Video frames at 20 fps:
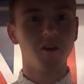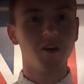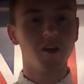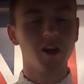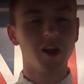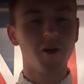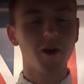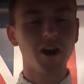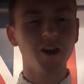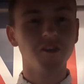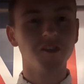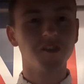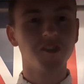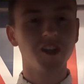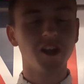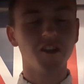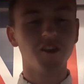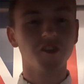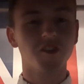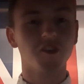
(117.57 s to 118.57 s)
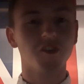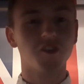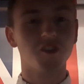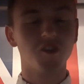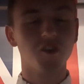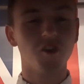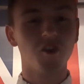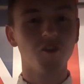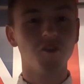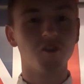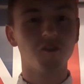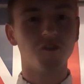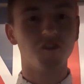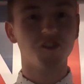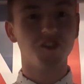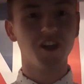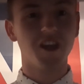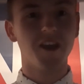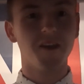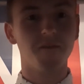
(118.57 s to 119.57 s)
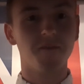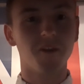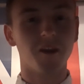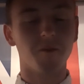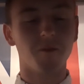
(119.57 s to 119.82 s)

Now, I understand there's concerns for safety